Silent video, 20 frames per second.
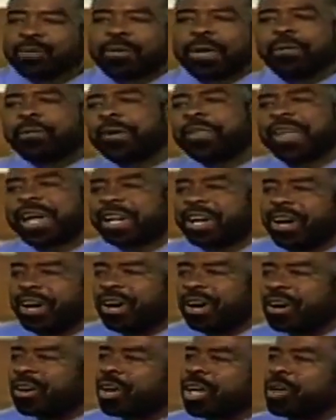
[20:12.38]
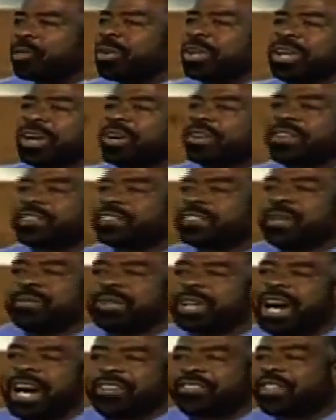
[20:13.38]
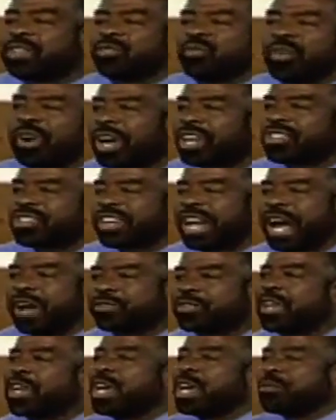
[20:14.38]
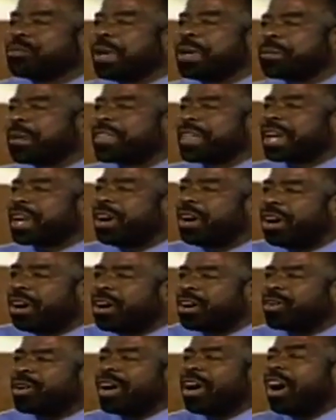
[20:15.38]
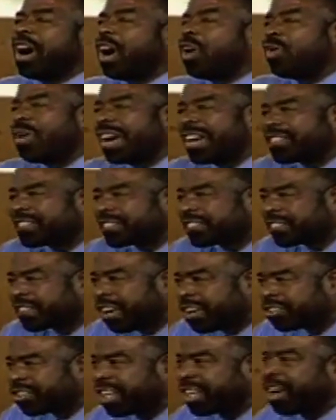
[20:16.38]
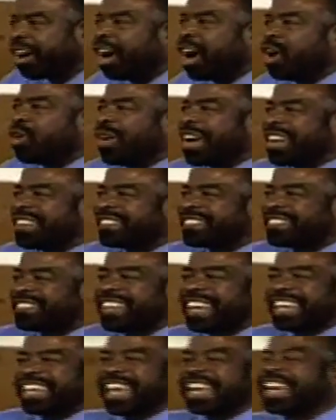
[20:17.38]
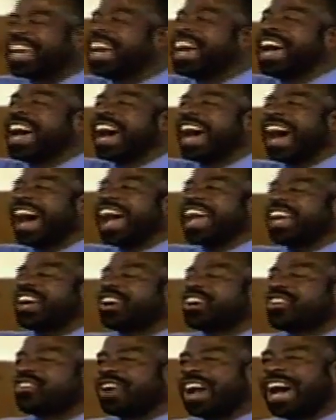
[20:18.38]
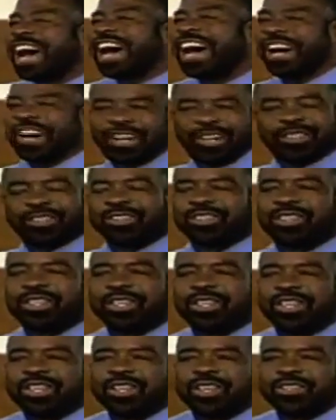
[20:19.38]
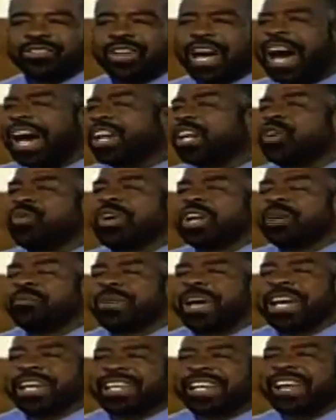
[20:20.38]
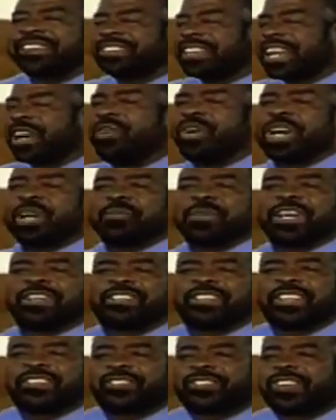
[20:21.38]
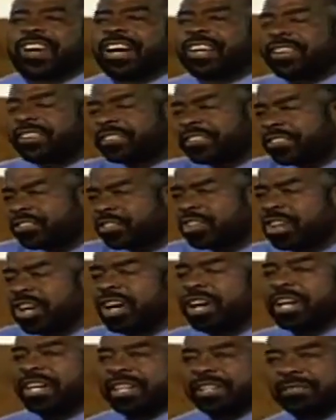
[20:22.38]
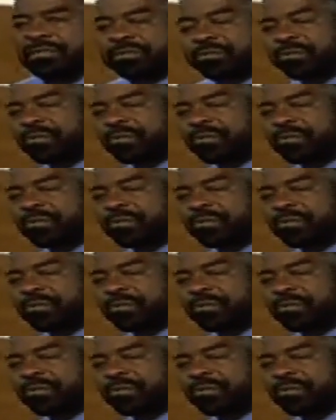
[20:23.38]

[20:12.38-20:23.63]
People that are hungry will go to seminars and workshops. People that are hungry are always searching, always seeking higher ground. So how do you want to make it? I said, I want to be a disc jockey. He says, good.